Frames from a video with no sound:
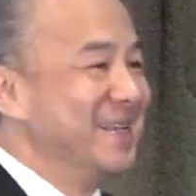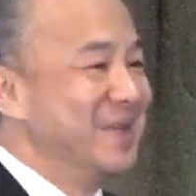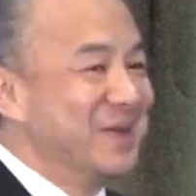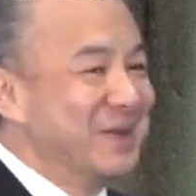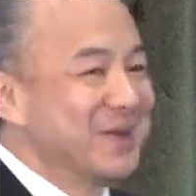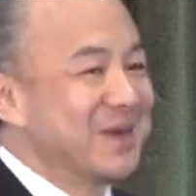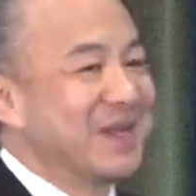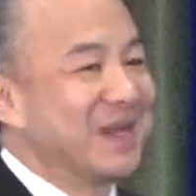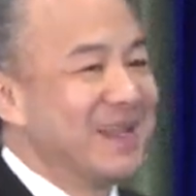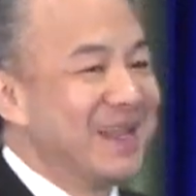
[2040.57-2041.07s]

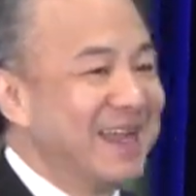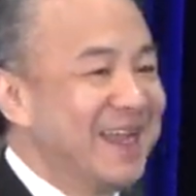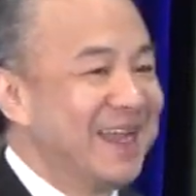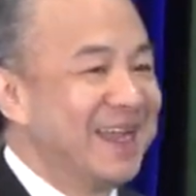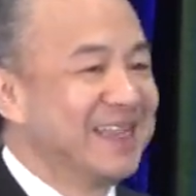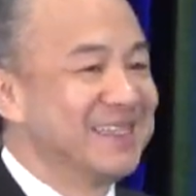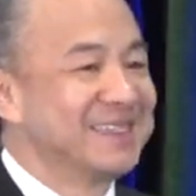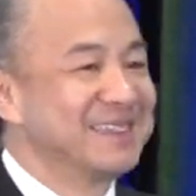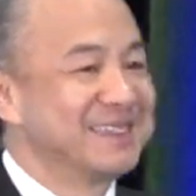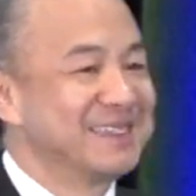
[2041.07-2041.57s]
Your
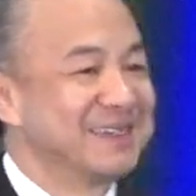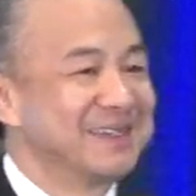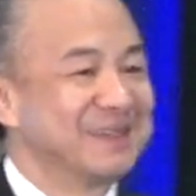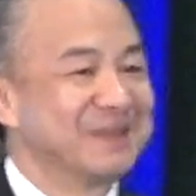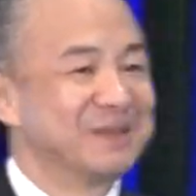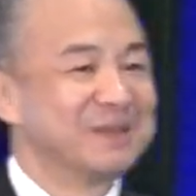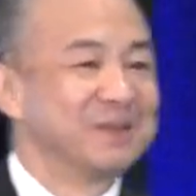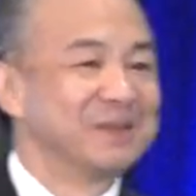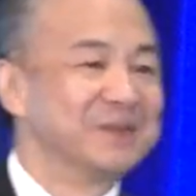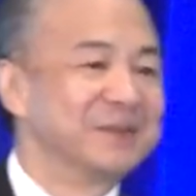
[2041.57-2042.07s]
clients
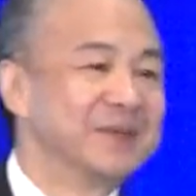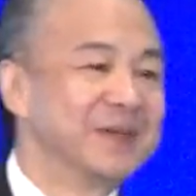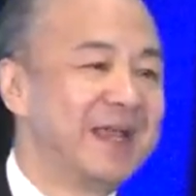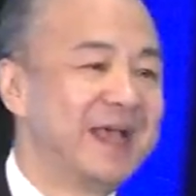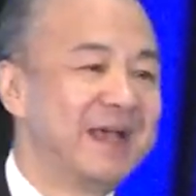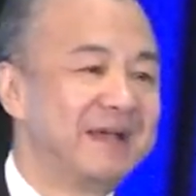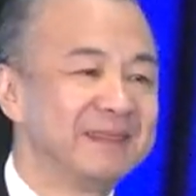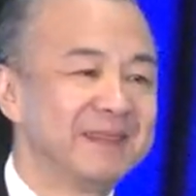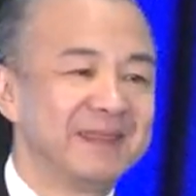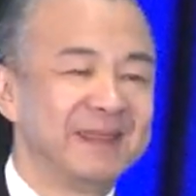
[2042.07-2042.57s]
will
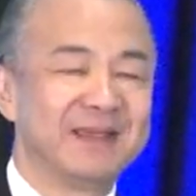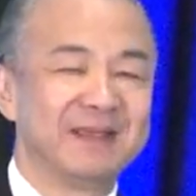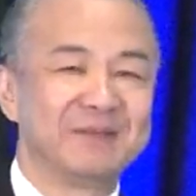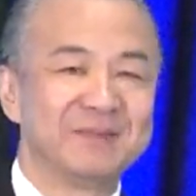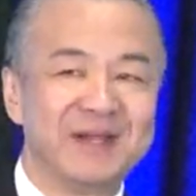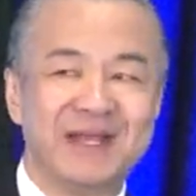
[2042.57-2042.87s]
now think,